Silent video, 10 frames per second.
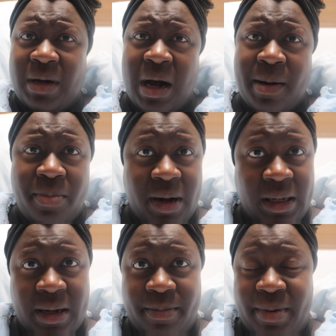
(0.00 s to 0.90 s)

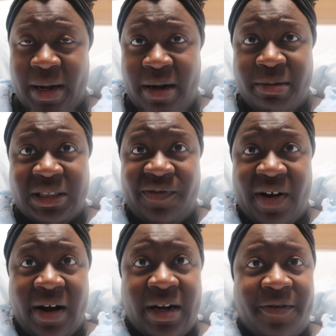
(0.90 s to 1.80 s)
umbrella, but it was a
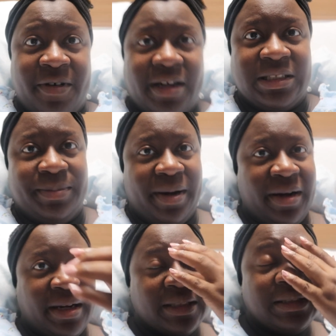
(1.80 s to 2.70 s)
very different
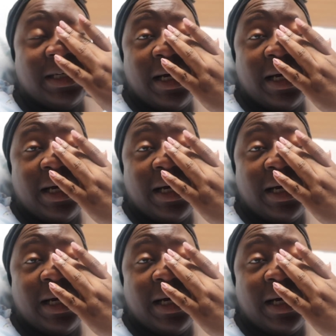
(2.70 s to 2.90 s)
experience.